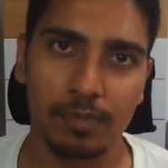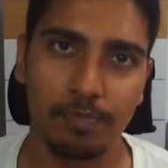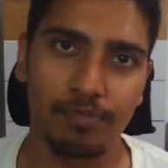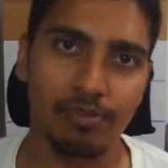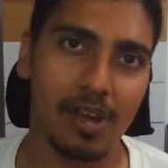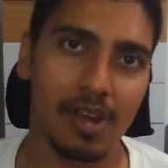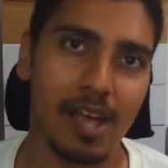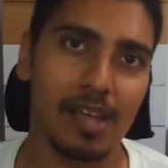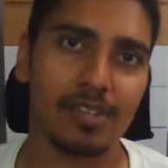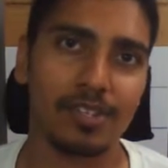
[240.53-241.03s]

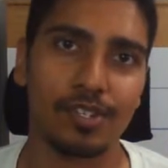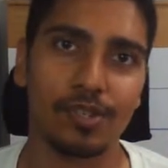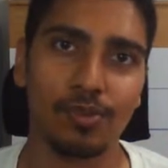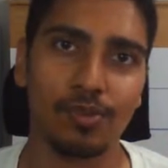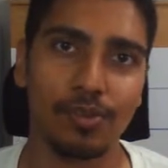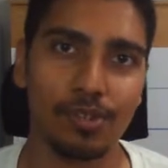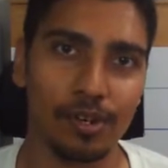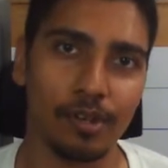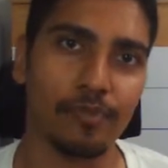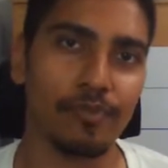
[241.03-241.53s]

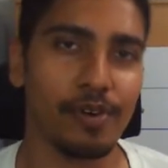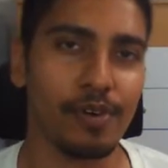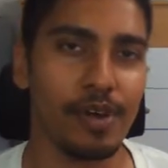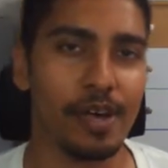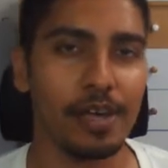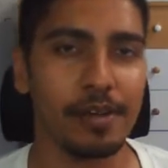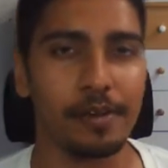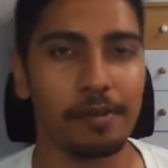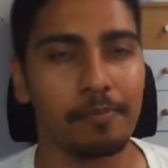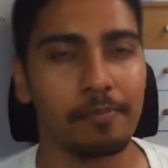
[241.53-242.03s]
prostitute
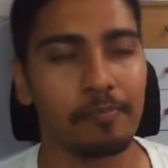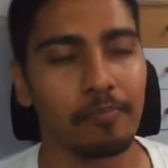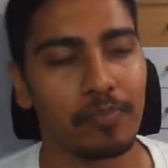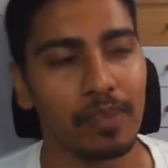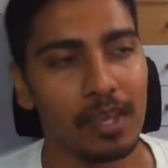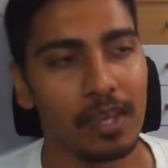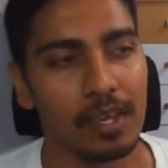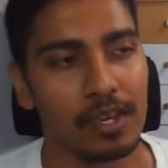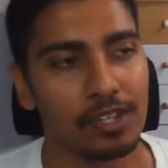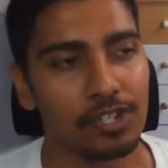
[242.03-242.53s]
girlfriend.
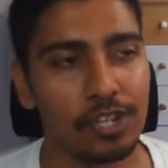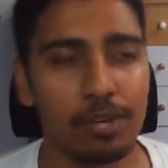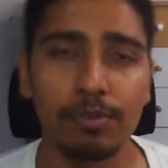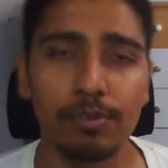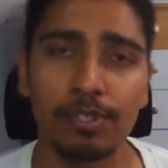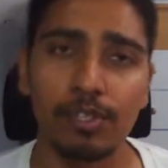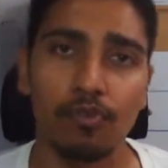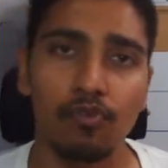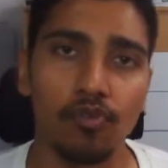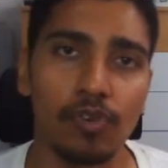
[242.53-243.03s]
She
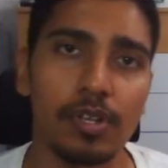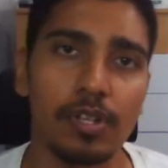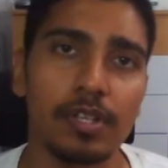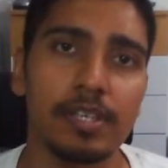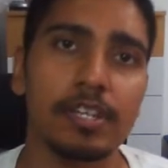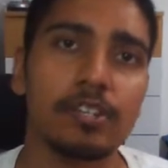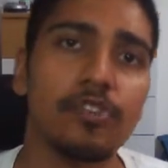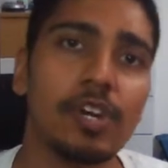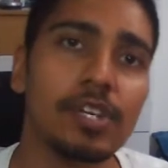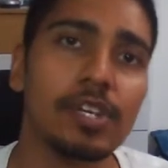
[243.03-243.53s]
was a
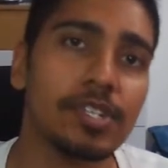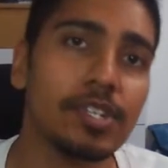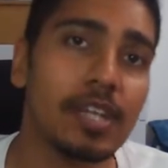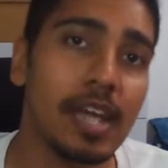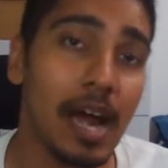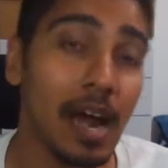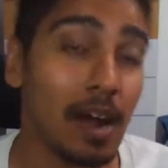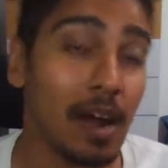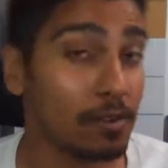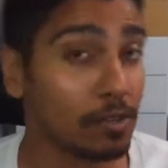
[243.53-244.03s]
really interesting
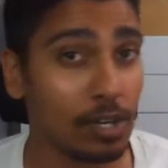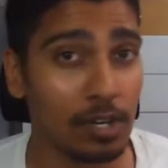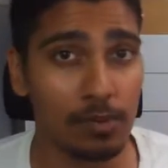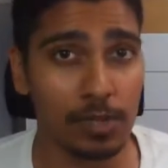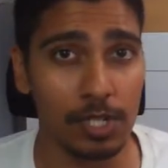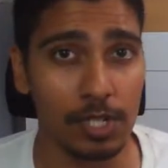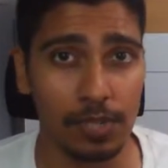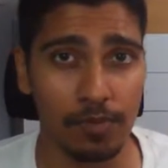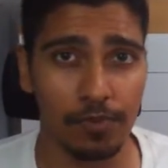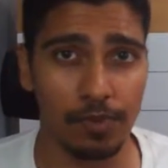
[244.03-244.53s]
character
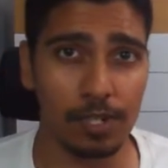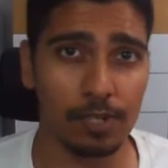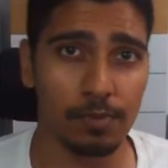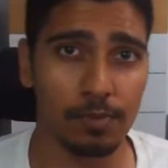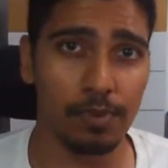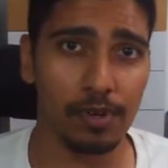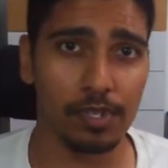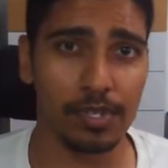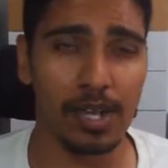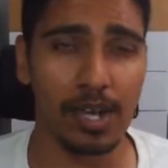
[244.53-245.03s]
when she first
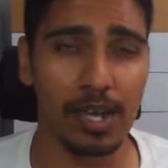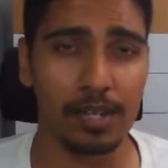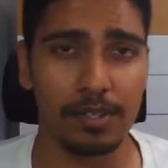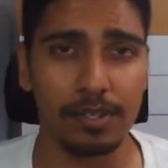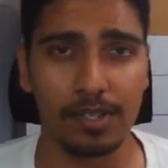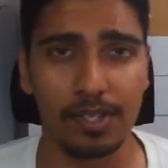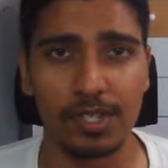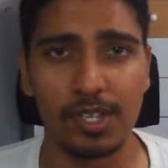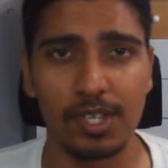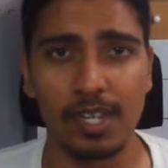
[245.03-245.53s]
burst onto
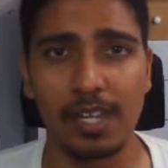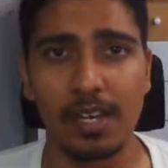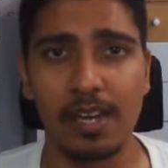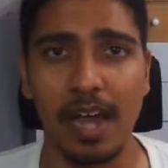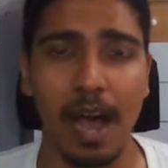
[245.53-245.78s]
the scene.